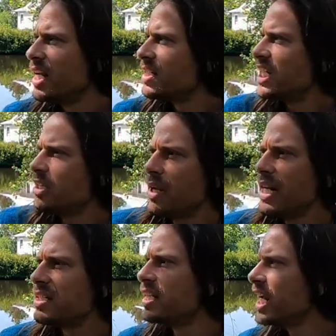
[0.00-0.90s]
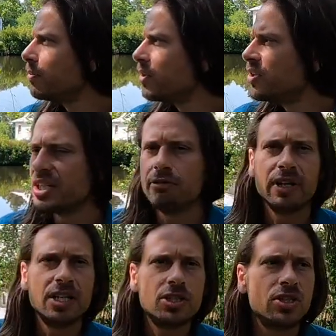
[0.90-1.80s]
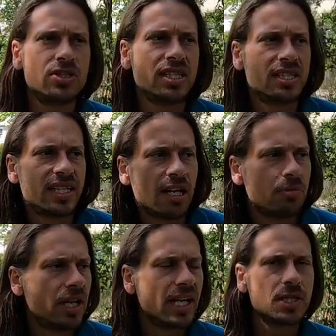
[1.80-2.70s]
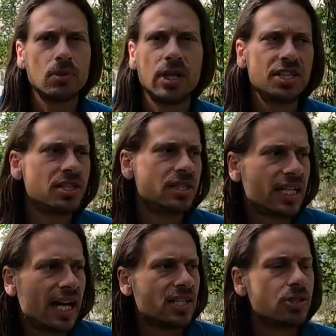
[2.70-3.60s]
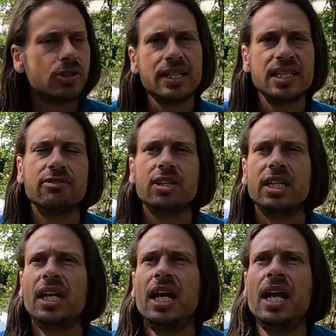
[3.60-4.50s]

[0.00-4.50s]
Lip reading: teammates, neighbors, adventures, excitement, exploration, dance, creativity,